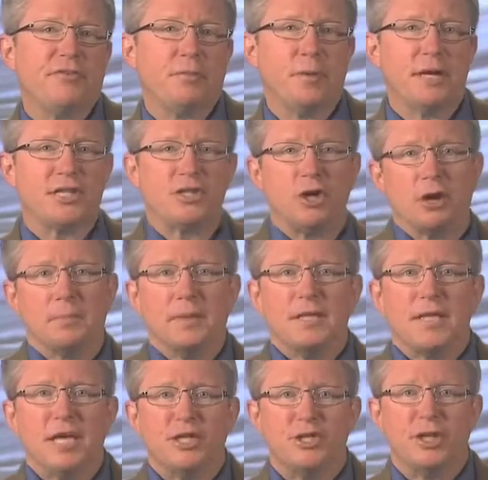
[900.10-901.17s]
for breast
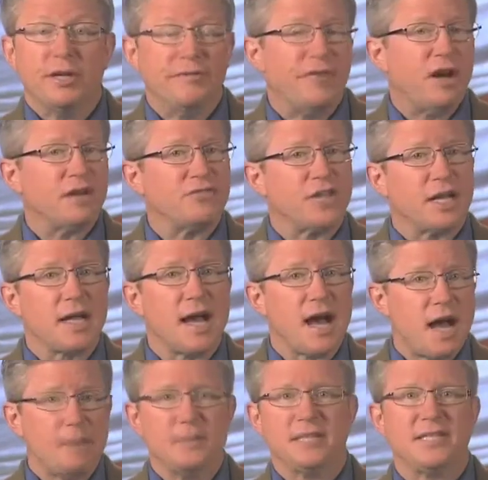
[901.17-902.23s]
augmentation involves a common